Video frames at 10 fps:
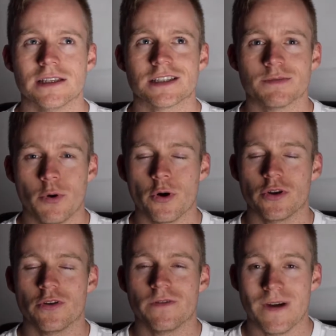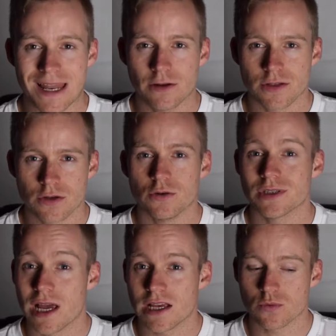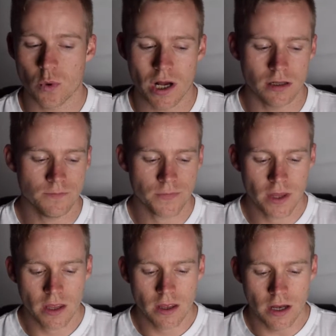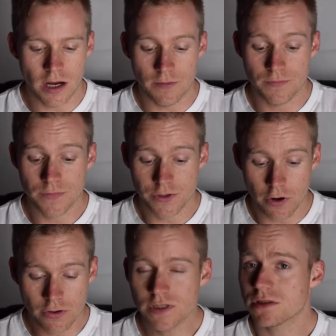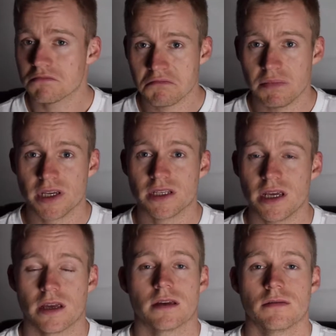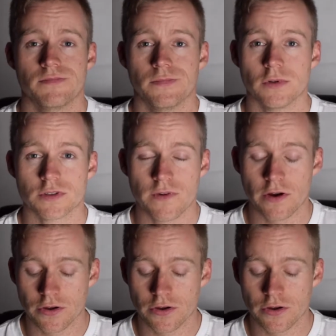support your fat loss goals as well. Dose, big tick, looks very